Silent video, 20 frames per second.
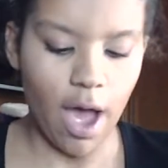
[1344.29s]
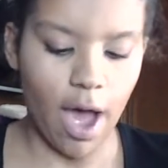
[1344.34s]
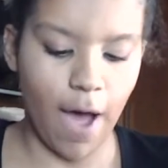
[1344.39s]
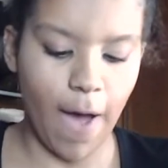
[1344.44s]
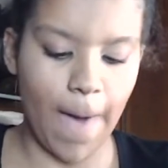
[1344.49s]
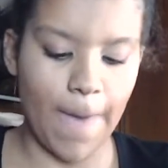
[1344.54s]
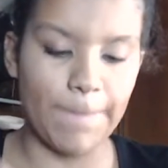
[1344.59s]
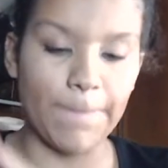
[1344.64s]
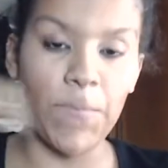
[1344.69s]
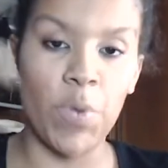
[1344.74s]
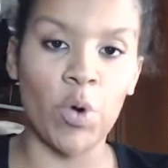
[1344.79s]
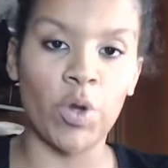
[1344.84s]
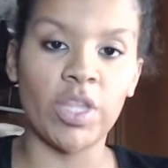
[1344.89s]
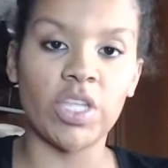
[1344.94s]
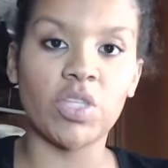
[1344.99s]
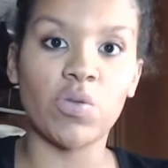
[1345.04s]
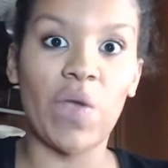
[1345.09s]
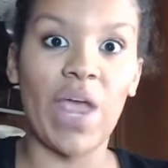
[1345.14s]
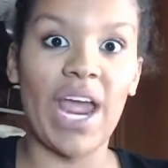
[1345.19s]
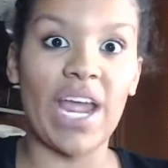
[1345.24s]
Born
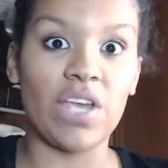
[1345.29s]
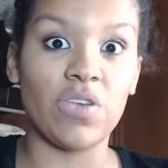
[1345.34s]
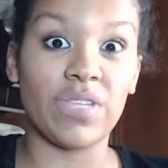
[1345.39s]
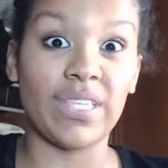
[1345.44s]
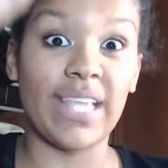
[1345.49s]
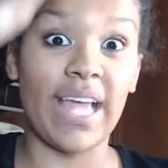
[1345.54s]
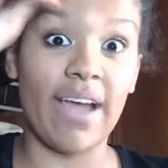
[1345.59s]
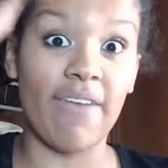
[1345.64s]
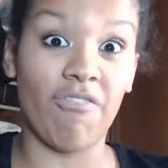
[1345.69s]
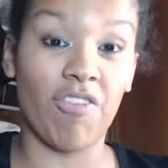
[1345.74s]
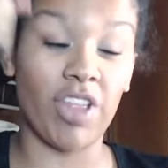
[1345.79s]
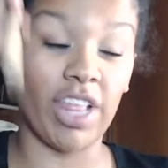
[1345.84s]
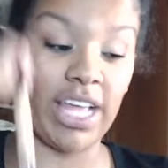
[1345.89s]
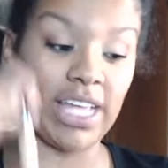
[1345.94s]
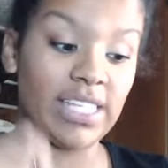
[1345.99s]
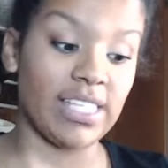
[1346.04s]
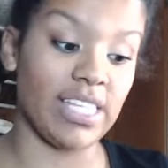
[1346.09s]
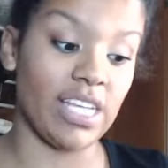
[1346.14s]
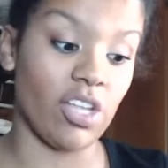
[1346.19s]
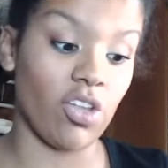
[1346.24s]
This Way, I use that for the
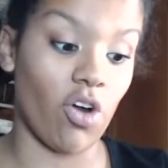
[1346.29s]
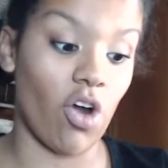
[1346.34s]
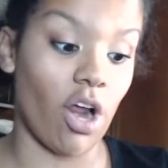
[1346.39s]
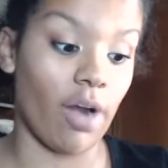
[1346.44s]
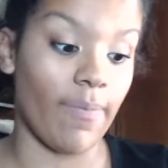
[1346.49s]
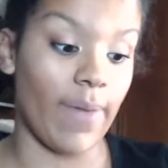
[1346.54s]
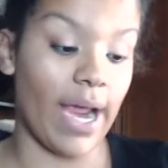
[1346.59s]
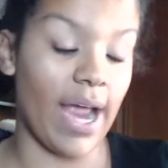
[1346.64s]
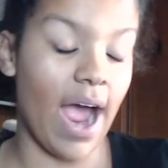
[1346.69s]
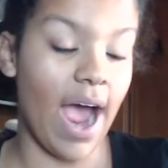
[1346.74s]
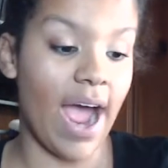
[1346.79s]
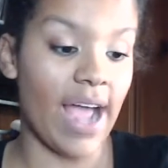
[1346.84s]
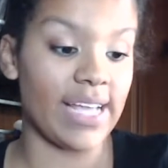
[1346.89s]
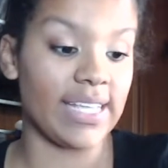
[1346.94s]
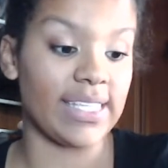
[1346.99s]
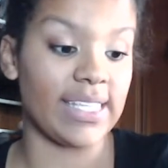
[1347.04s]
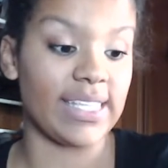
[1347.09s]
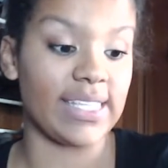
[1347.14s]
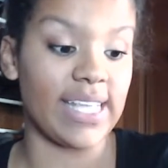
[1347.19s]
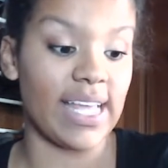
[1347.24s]
concealer on my
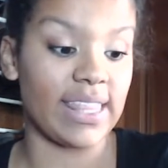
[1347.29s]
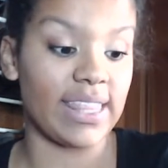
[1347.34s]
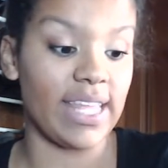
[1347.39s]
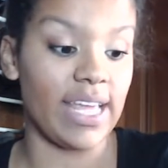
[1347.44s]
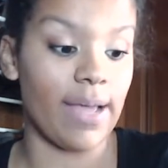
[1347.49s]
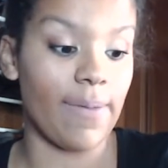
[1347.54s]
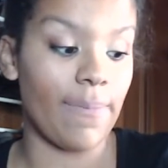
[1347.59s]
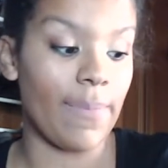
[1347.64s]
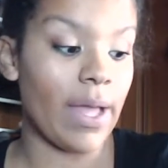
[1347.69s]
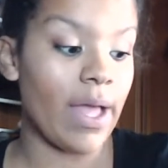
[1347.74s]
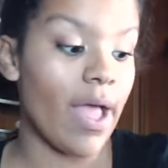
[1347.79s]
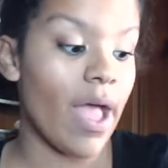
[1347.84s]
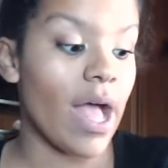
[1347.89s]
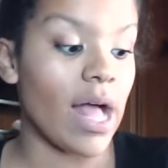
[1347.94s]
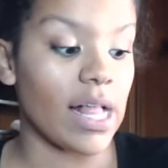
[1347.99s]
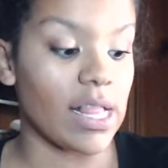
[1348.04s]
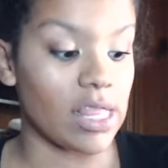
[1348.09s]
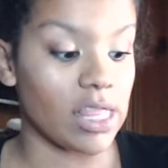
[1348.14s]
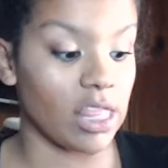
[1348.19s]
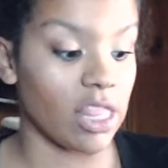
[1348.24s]
eyes to set them.
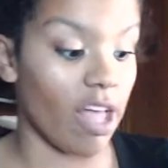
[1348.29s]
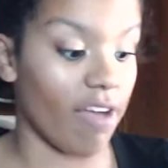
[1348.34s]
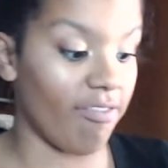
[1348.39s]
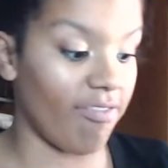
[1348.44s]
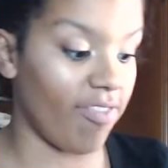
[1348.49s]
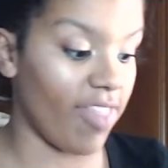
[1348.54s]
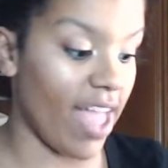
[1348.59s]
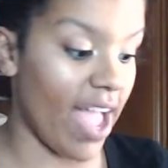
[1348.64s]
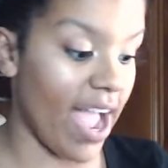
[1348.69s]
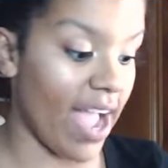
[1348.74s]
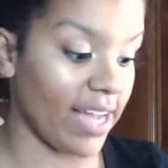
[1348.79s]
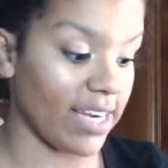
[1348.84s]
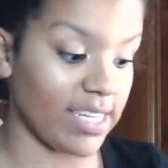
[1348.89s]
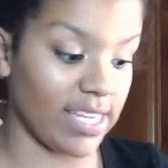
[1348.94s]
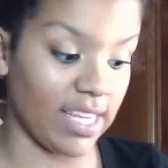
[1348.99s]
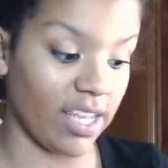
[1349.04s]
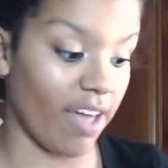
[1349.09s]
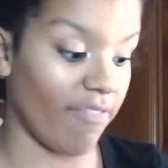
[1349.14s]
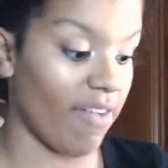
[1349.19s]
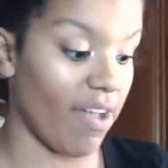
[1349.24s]
Love that.
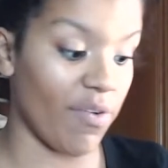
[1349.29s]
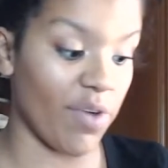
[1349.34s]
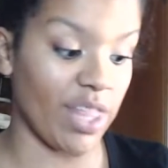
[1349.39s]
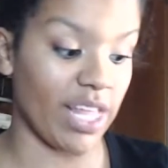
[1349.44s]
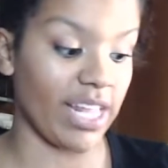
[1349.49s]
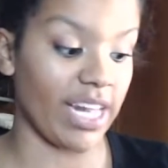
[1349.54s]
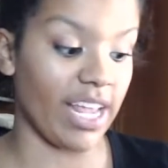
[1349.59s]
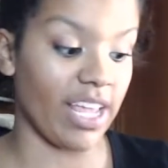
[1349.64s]
Love everything that I